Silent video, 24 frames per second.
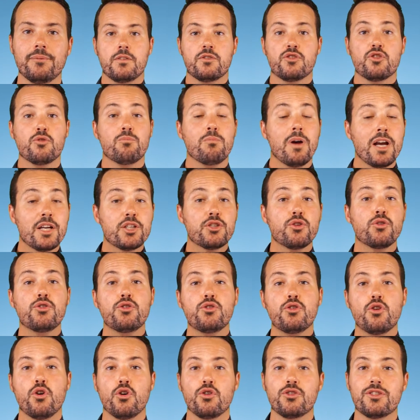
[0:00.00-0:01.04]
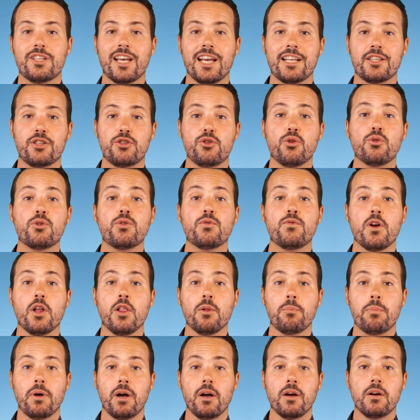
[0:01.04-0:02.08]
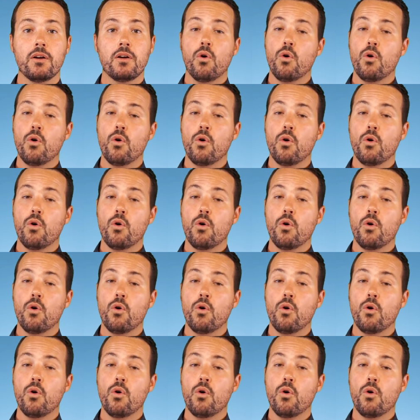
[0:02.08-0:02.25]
So make sure you contact your developer